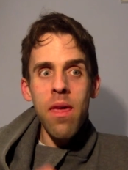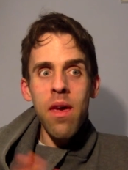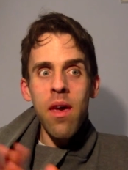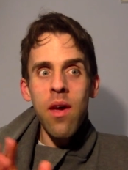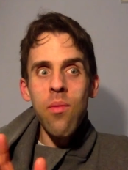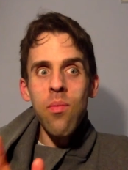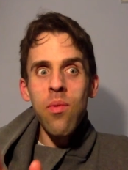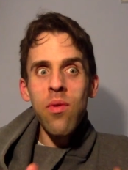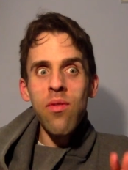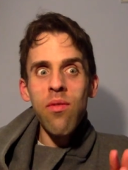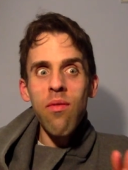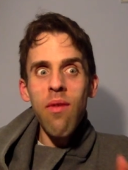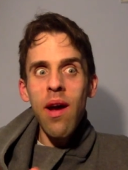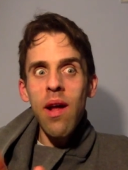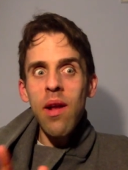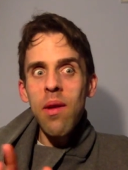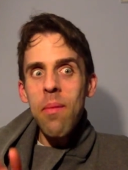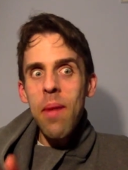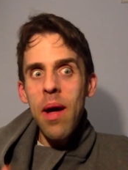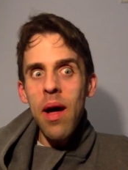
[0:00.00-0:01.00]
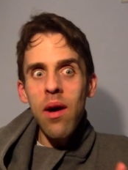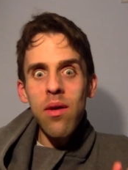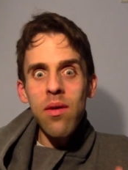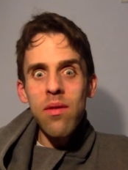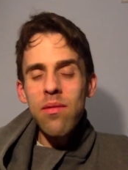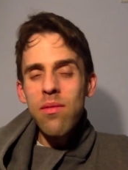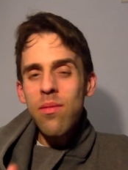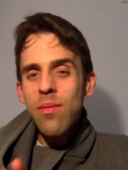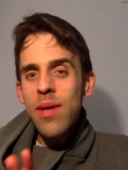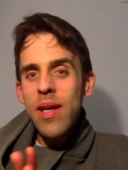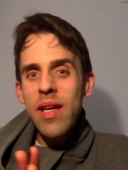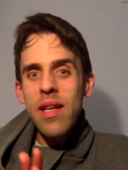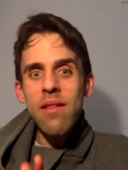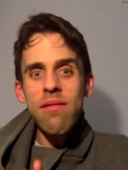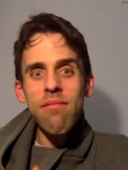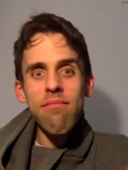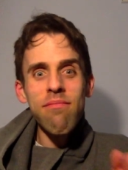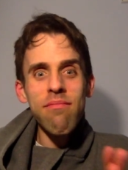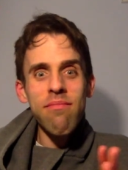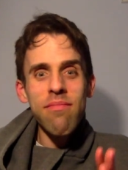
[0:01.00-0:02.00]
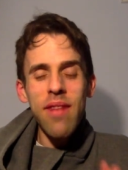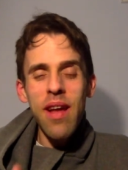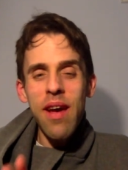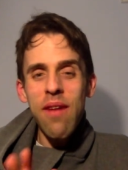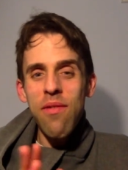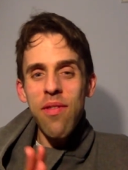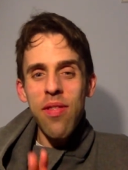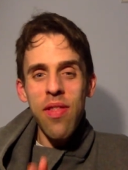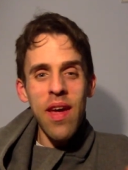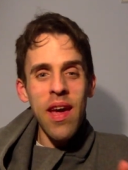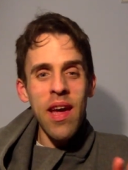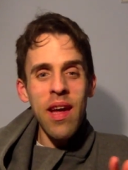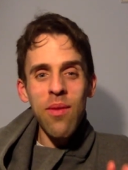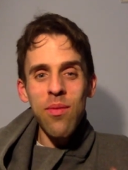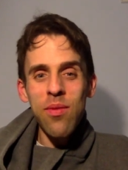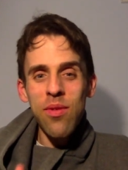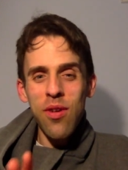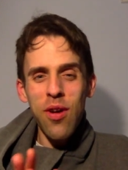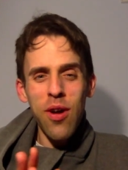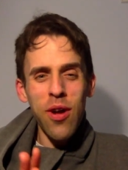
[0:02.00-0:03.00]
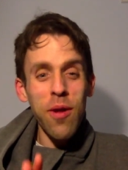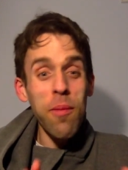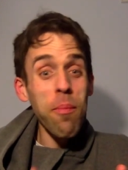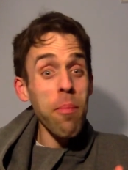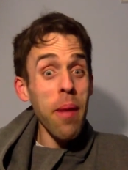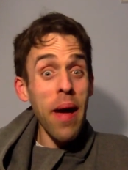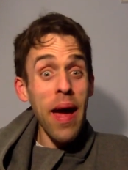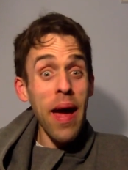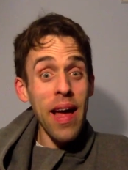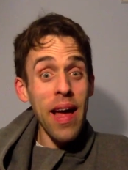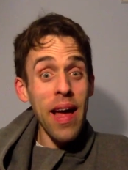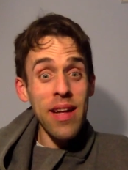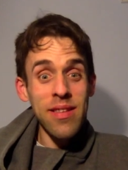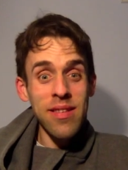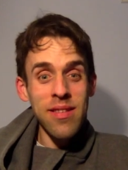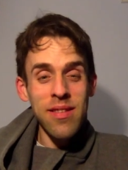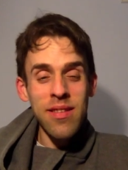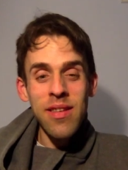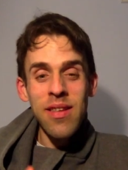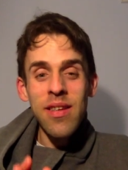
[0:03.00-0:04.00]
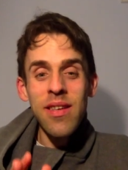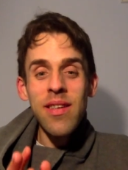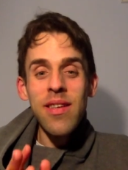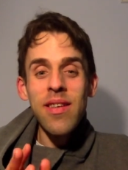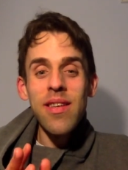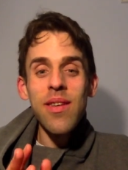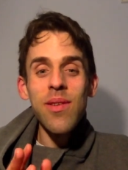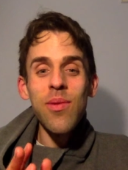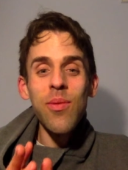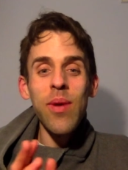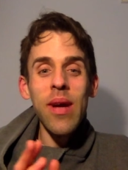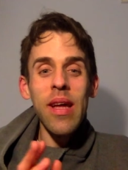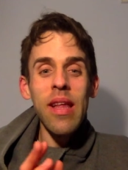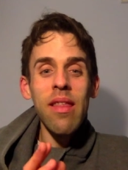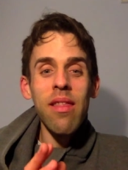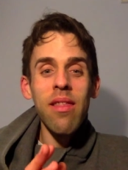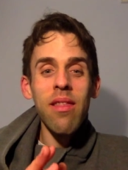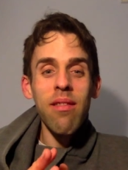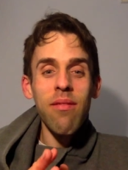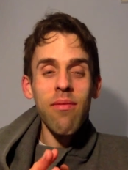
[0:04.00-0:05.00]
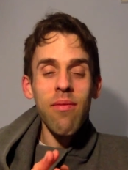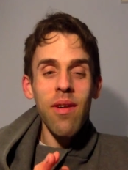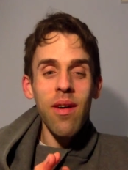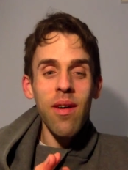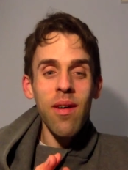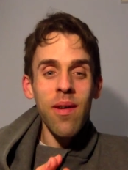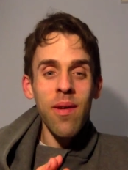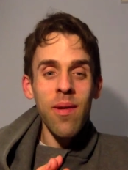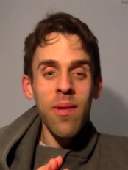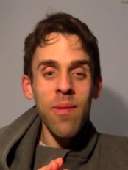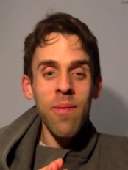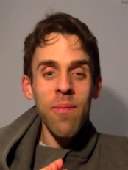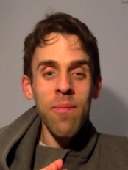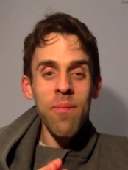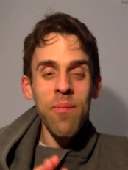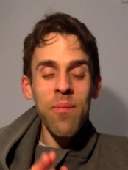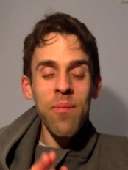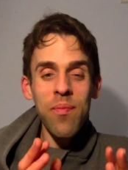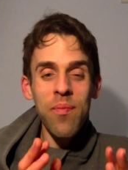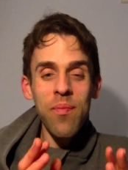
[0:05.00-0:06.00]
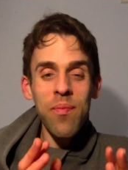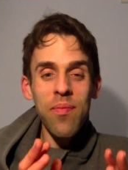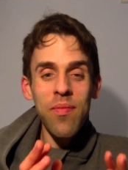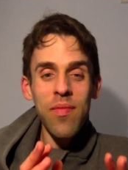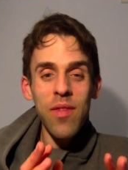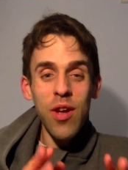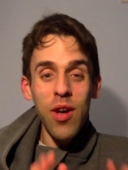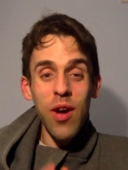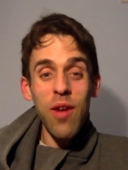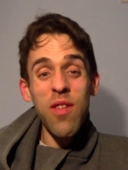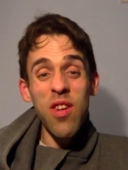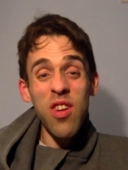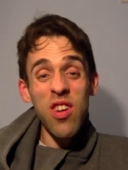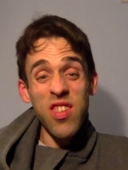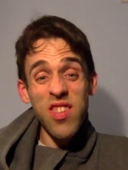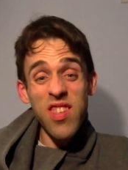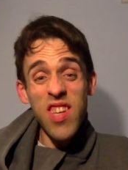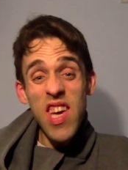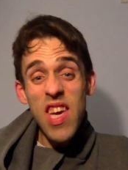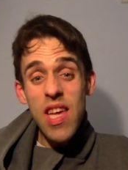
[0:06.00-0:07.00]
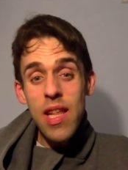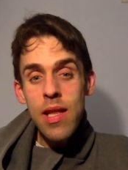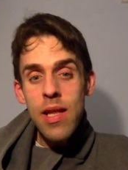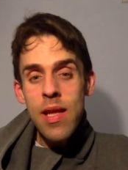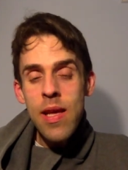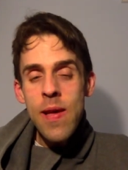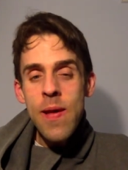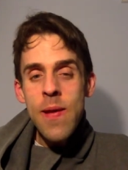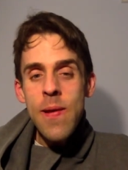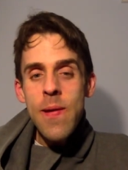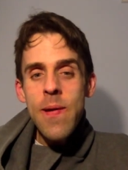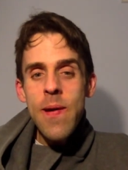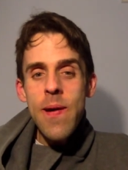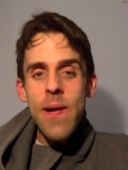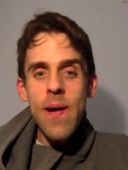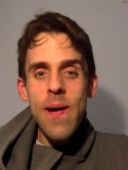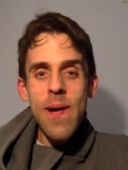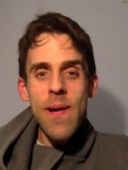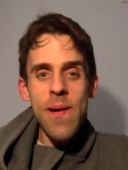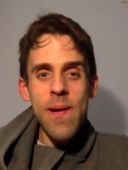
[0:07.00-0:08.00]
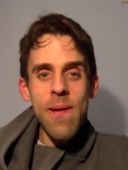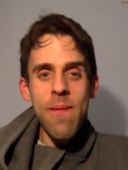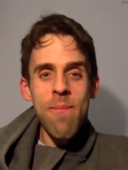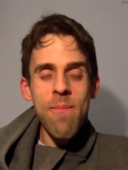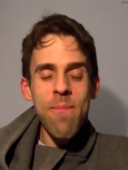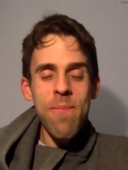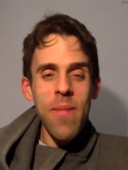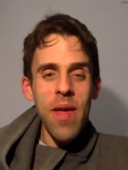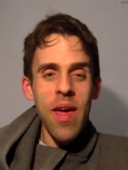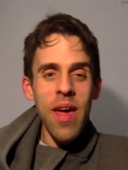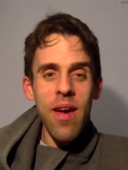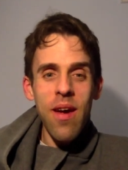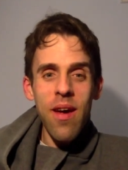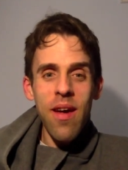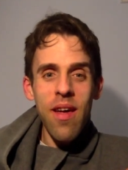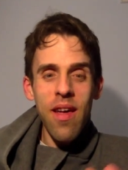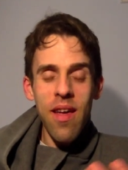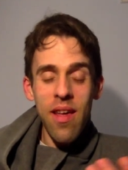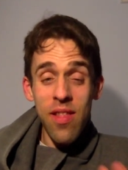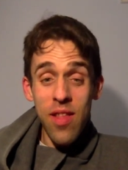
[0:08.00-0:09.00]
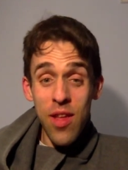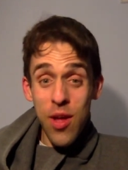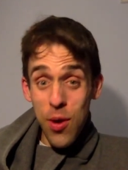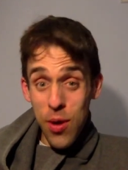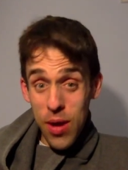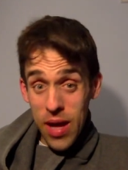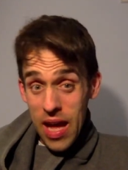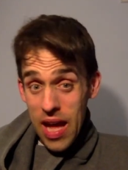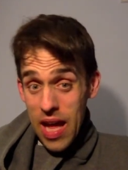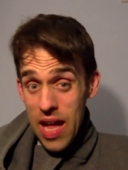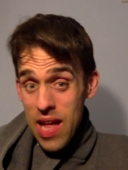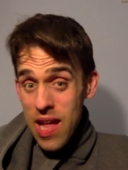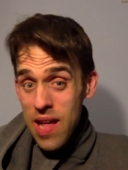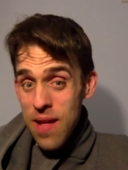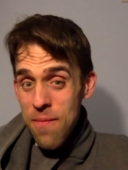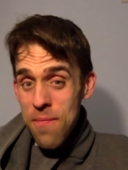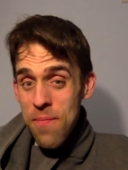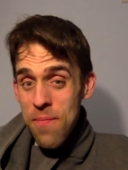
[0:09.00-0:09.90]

it was around about when everything was kind of bad with um, COVID 19 um, here in the UK.